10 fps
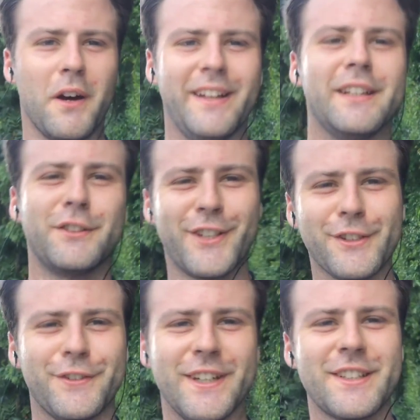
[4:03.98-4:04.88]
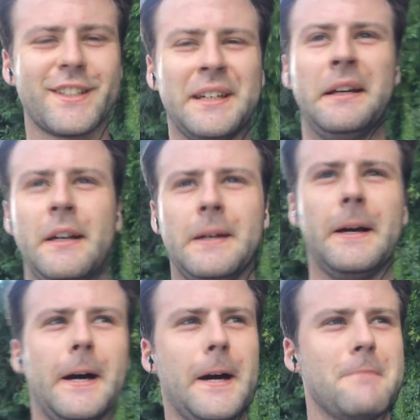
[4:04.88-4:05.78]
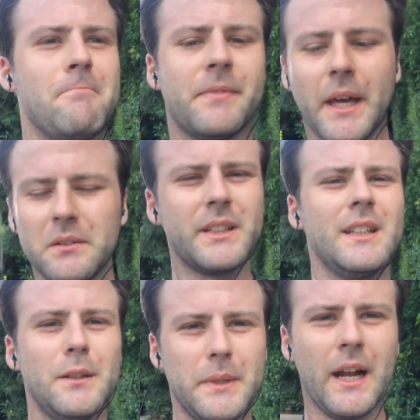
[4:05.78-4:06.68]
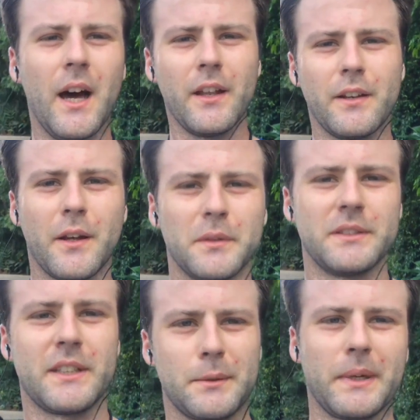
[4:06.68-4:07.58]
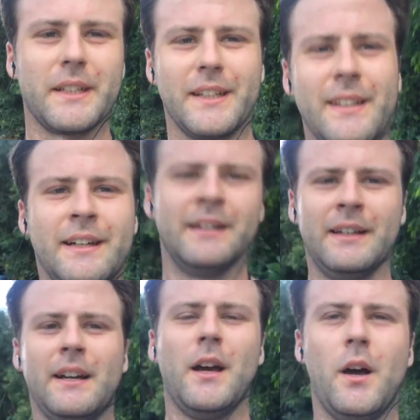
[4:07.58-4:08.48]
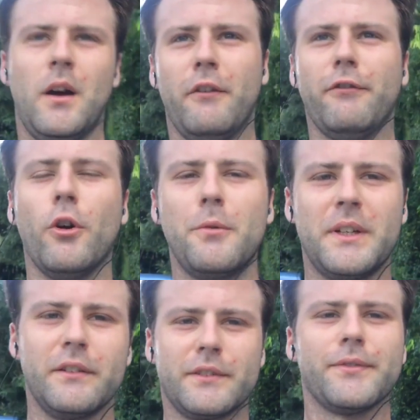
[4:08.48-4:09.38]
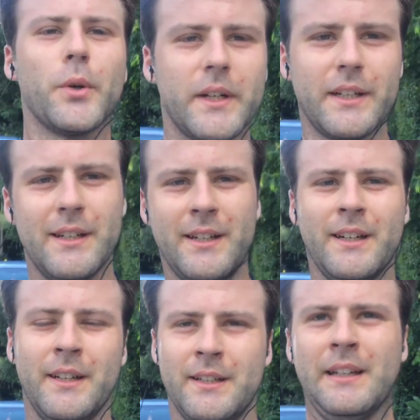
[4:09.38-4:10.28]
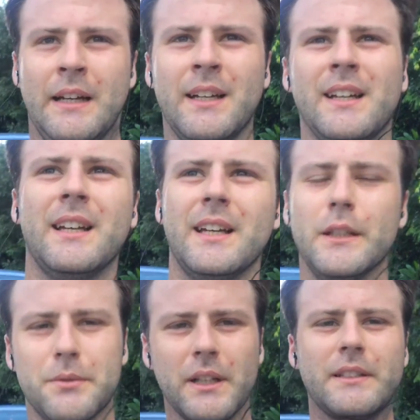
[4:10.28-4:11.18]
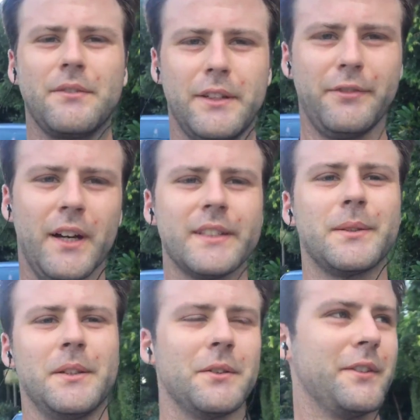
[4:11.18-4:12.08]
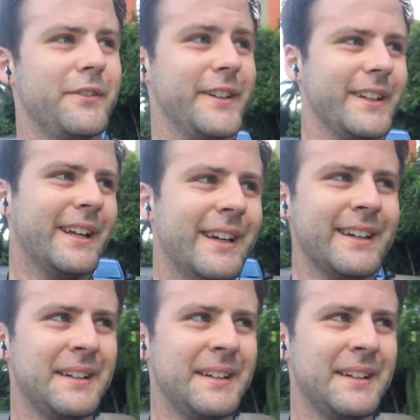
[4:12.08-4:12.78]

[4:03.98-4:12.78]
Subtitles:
Alright, just finished. That was a little bit harder than I was expecting. 4 minutes 40 is relatively fast when you're unfit.